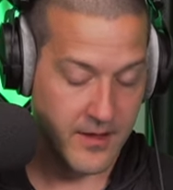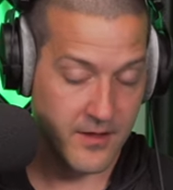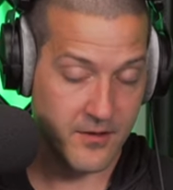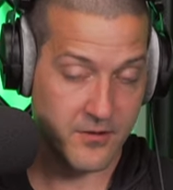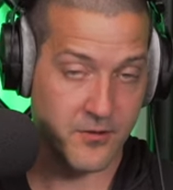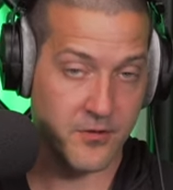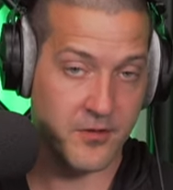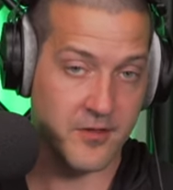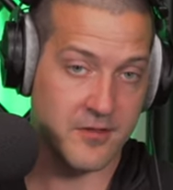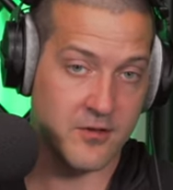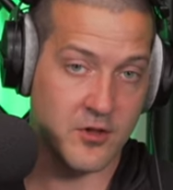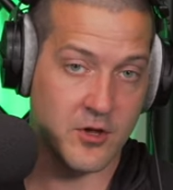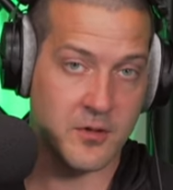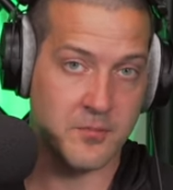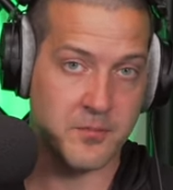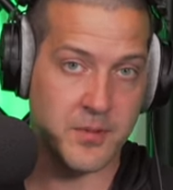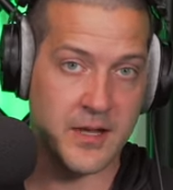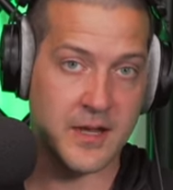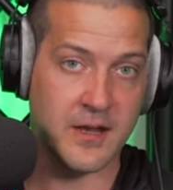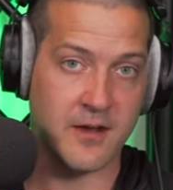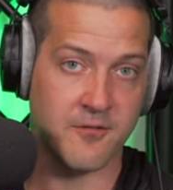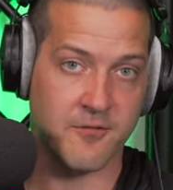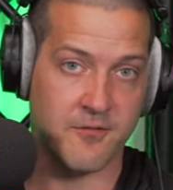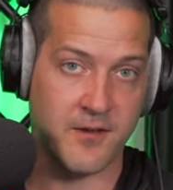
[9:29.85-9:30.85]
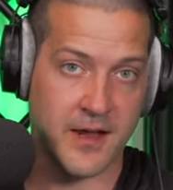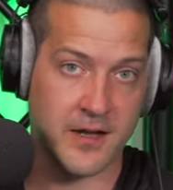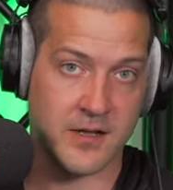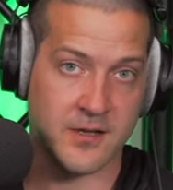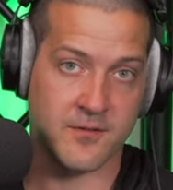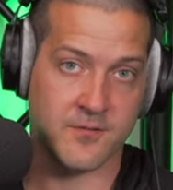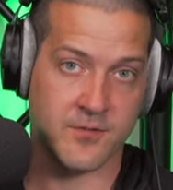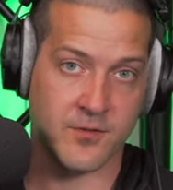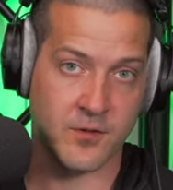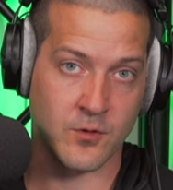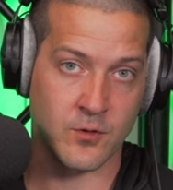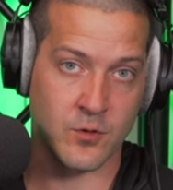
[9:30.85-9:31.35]
So this could be an
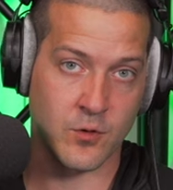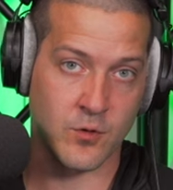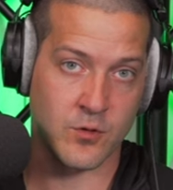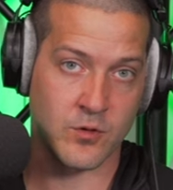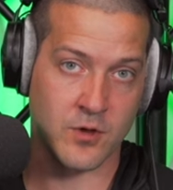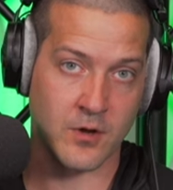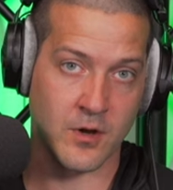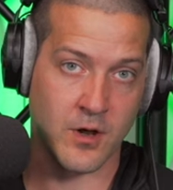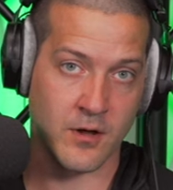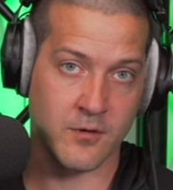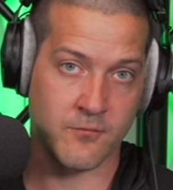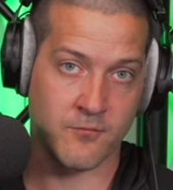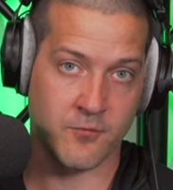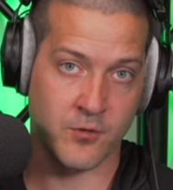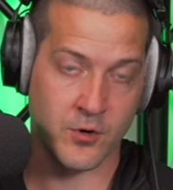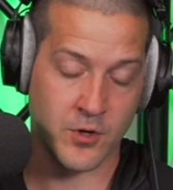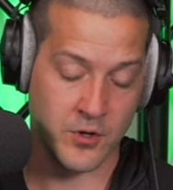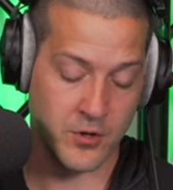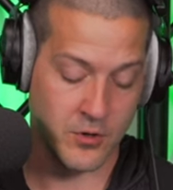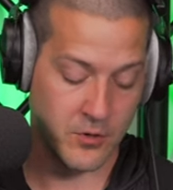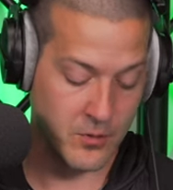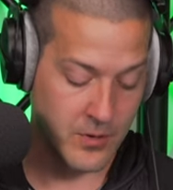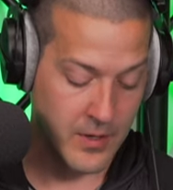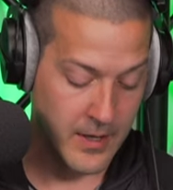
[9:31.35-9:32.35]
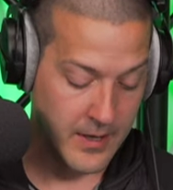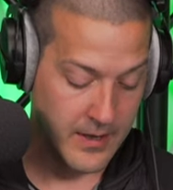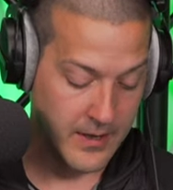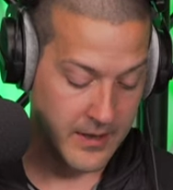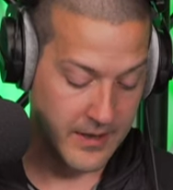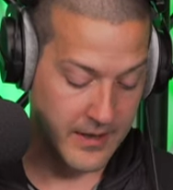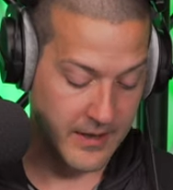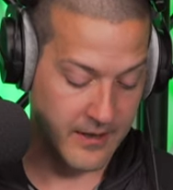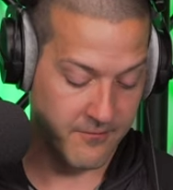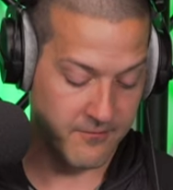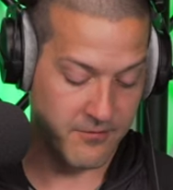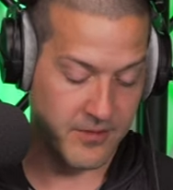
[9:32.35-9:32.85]
effective solution for you
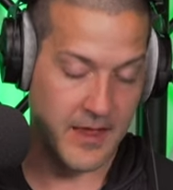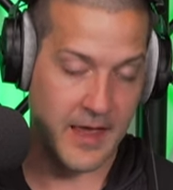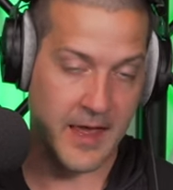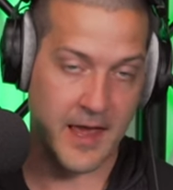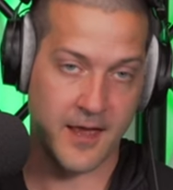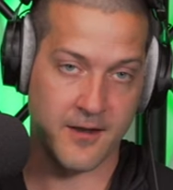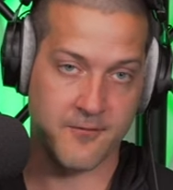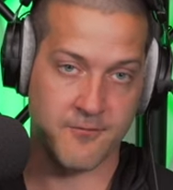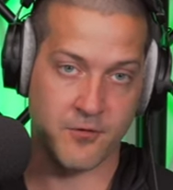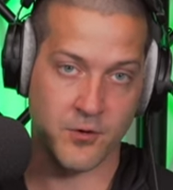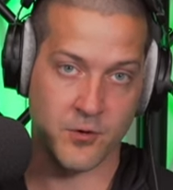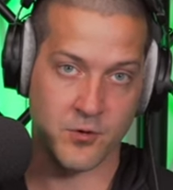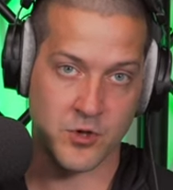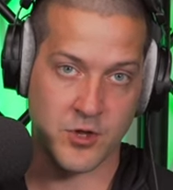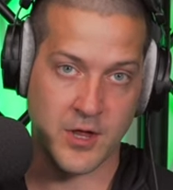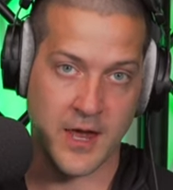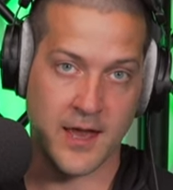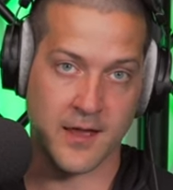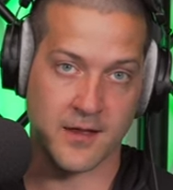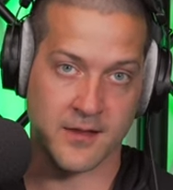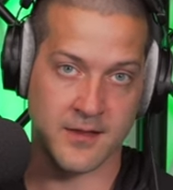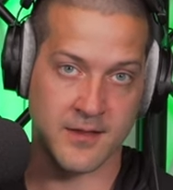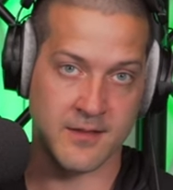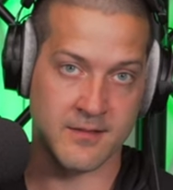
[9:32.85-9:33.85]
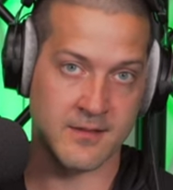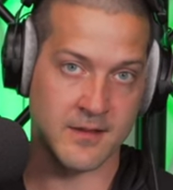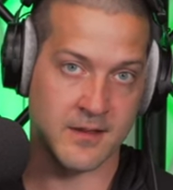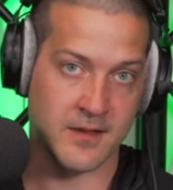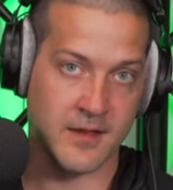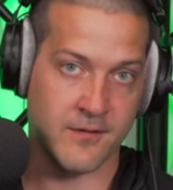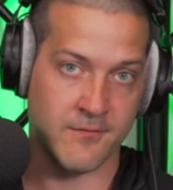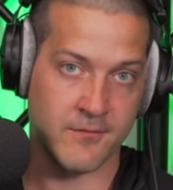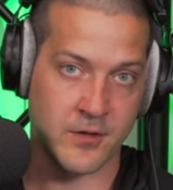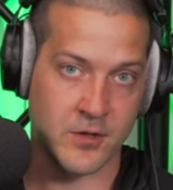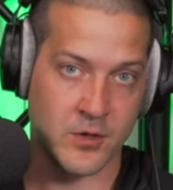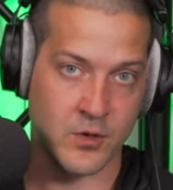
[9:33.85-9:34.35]
if the headphone jack isn't
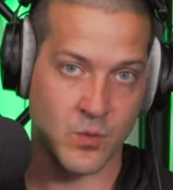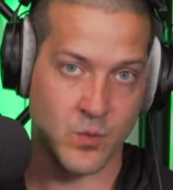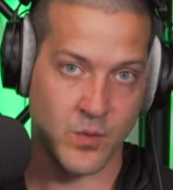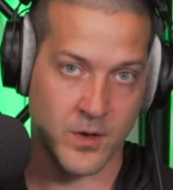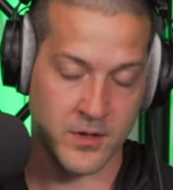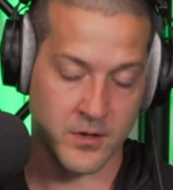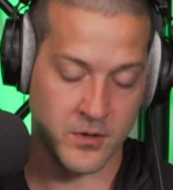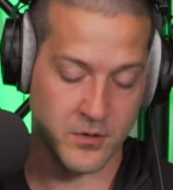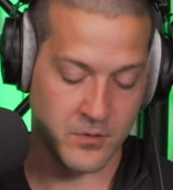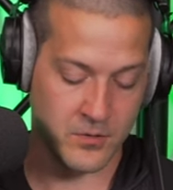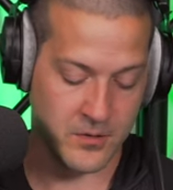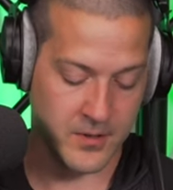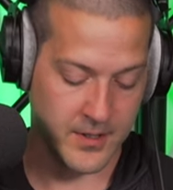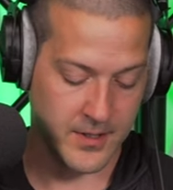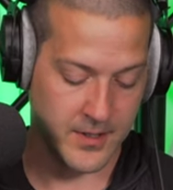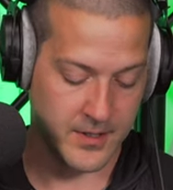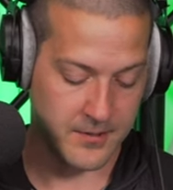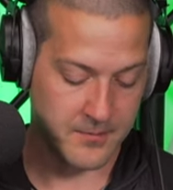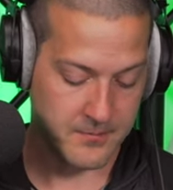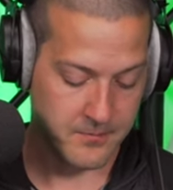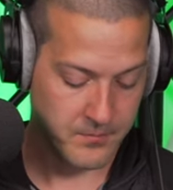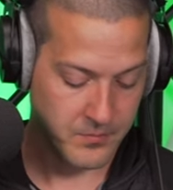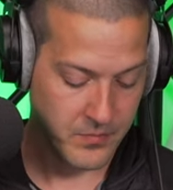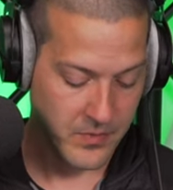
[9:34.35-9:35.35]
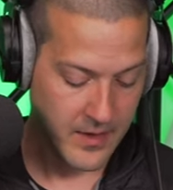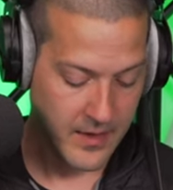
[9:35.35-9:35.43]
giving you what you need.